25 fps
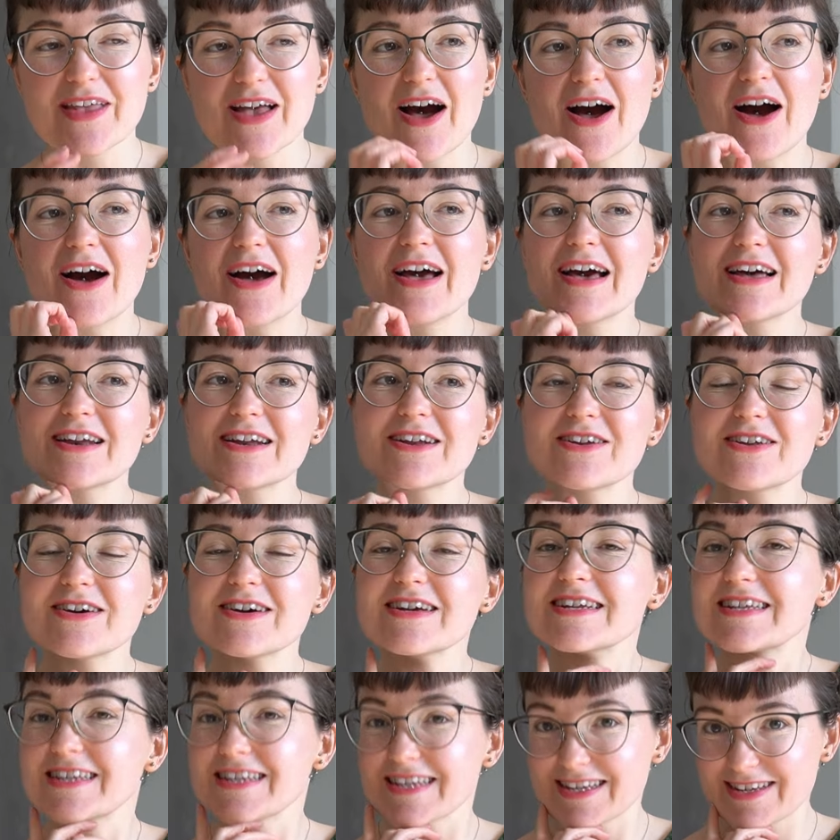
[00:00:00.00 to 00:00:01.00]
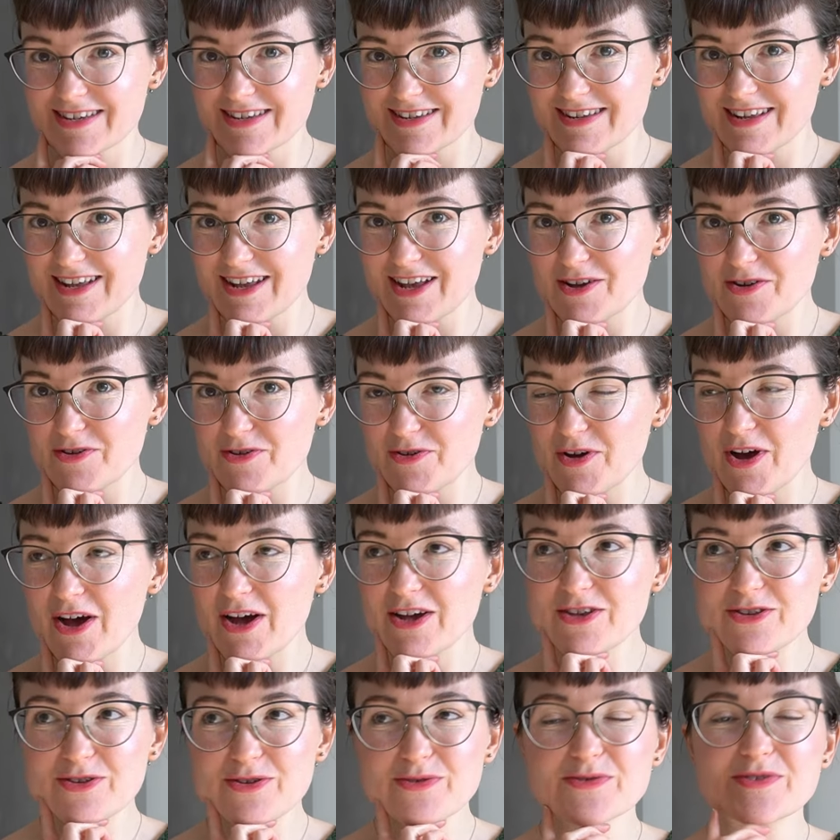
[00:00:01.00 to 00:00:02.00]
had an idea.
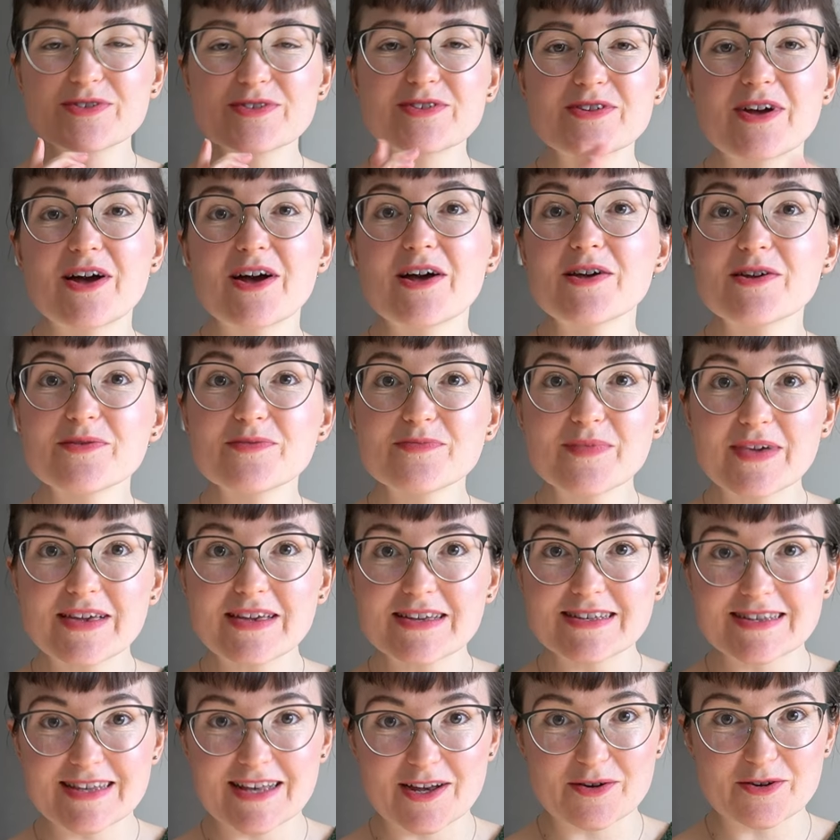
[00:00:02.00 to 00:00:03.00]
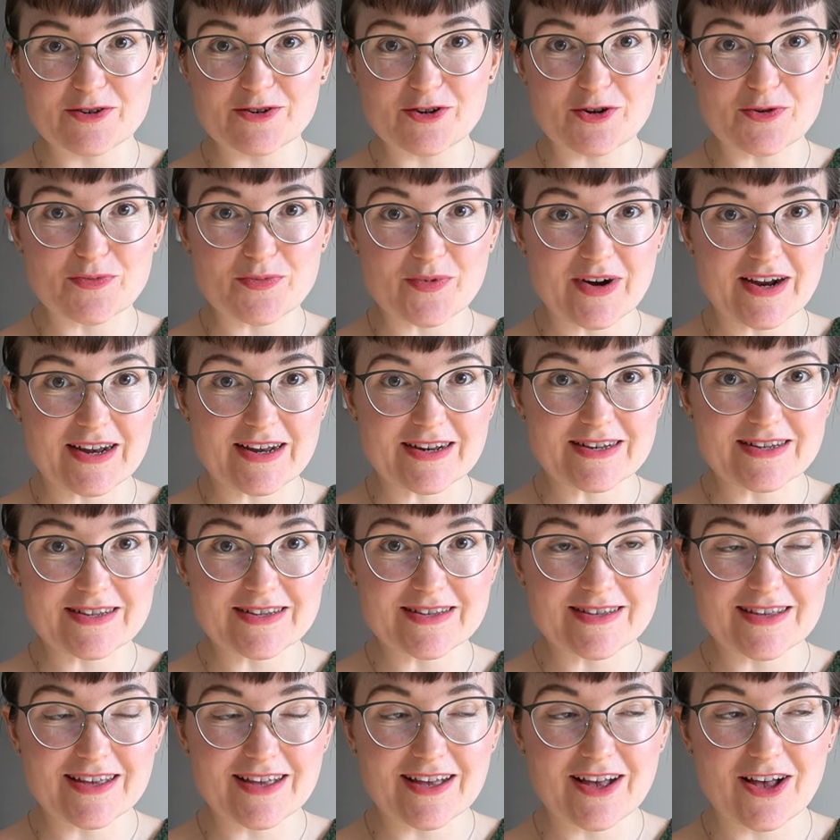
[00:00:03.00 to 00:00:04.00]
I make sourdough bread
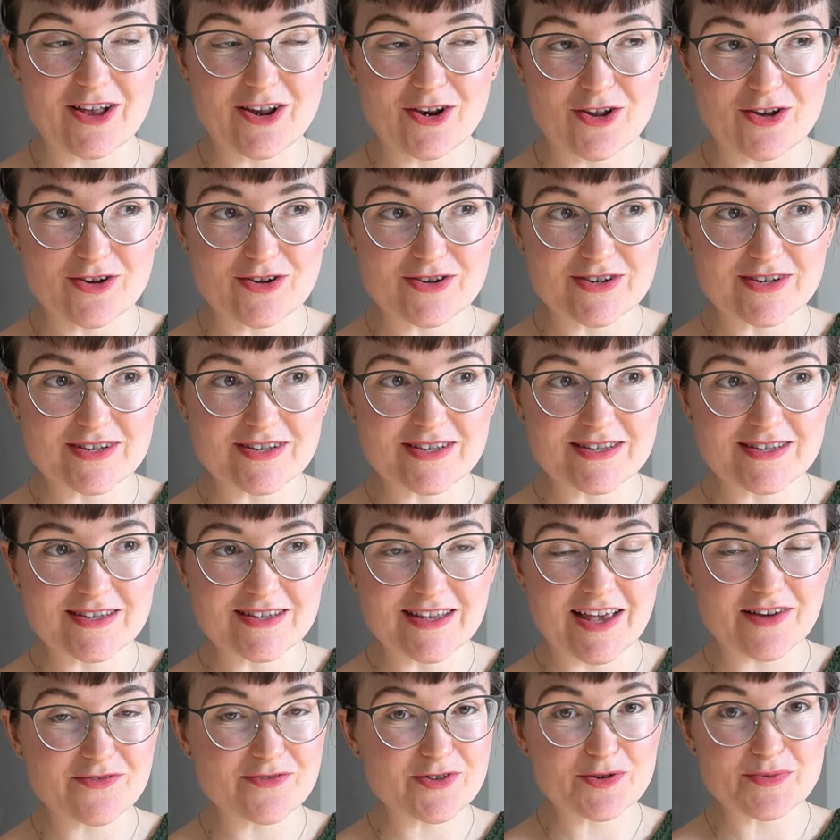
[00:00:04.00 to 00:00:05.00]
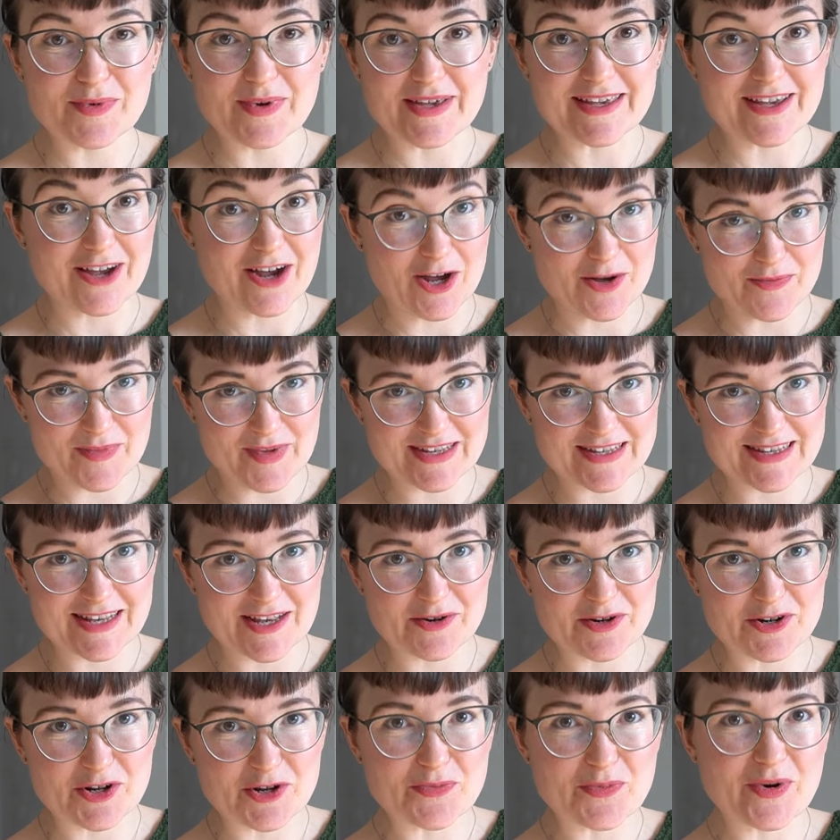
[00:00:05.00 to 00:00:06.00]
a lot. Every week I make
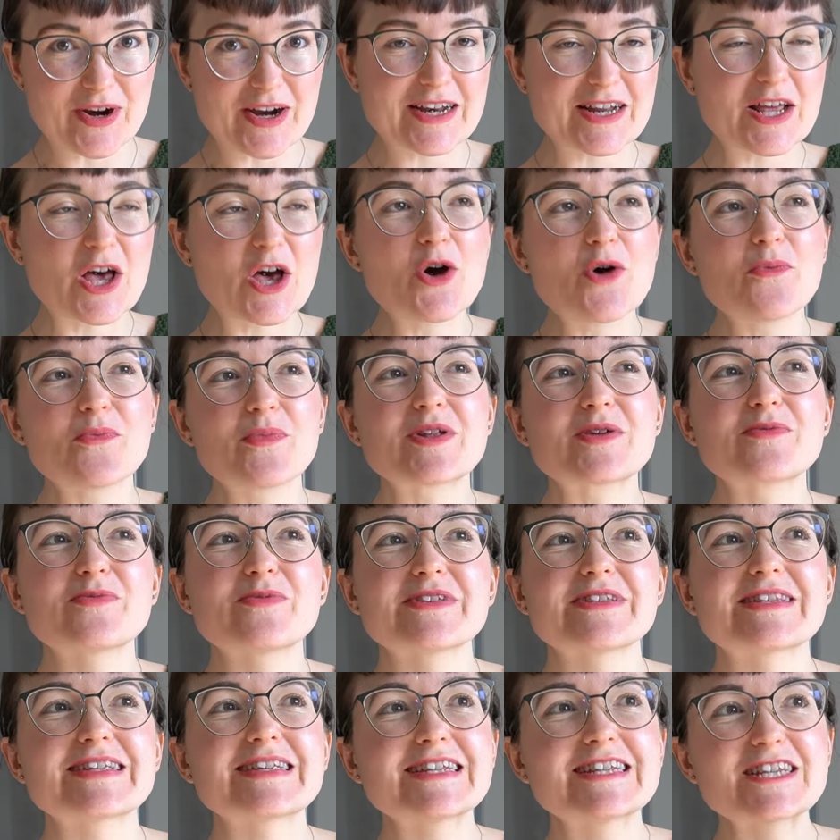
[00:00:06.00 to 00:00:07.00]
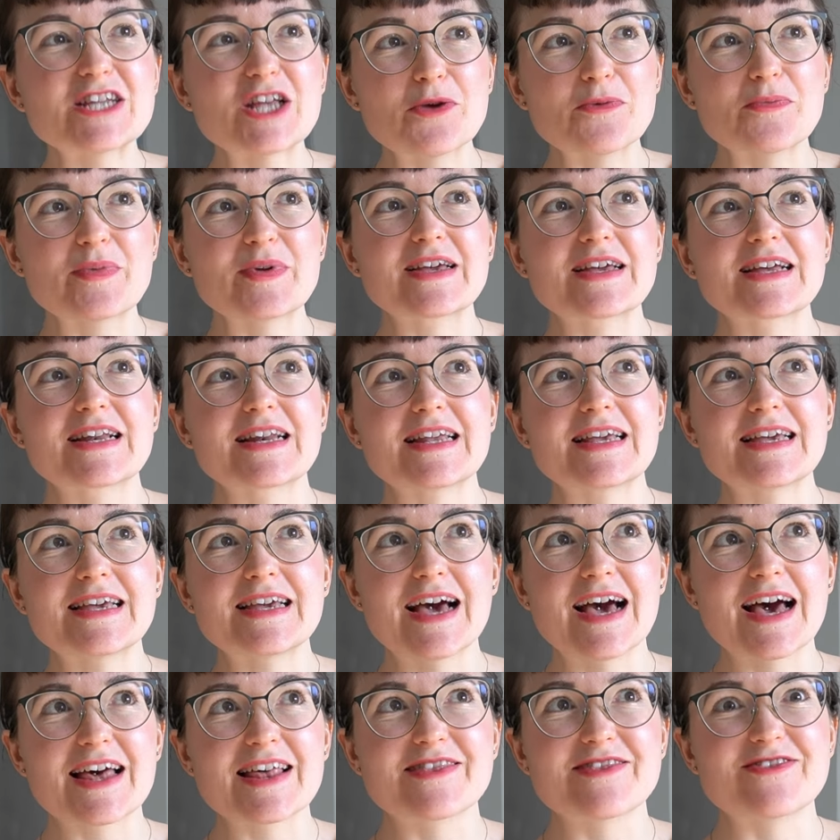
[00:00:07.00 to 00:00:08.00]
sourdough bread, but it wasn't
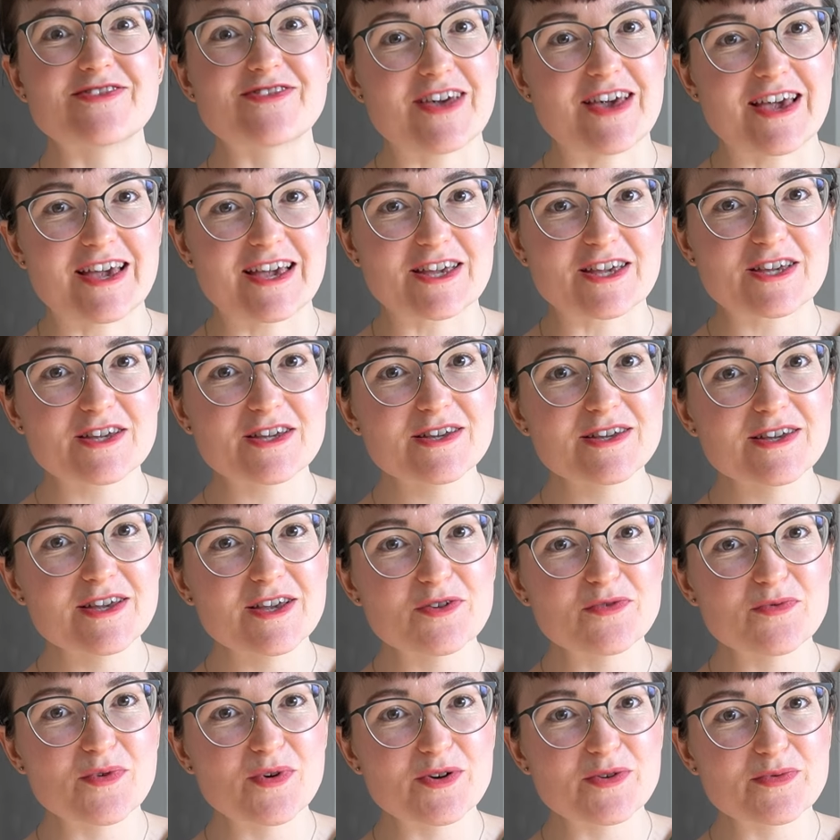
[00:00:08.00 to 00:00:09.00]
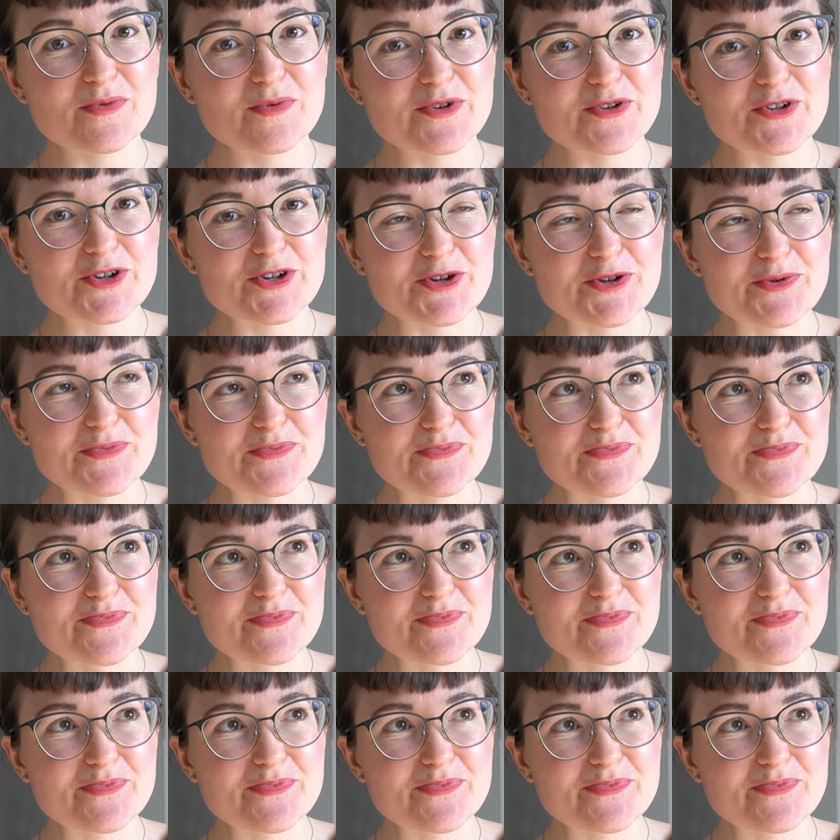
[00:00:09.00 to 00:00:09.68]
typically a thing in World War II.